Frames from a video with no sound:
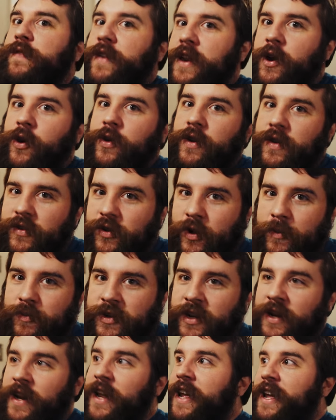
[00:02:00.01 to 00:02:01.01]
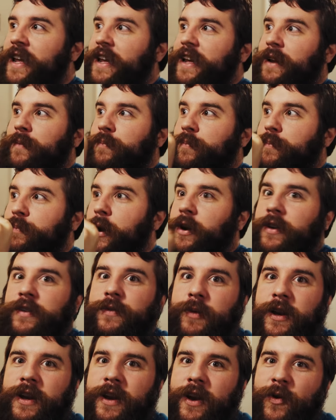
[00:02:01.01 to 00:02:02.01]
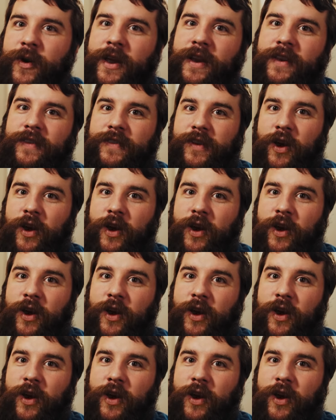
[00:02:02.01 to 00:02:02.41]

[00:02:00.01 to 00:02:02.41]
video description. It bugs me to no end.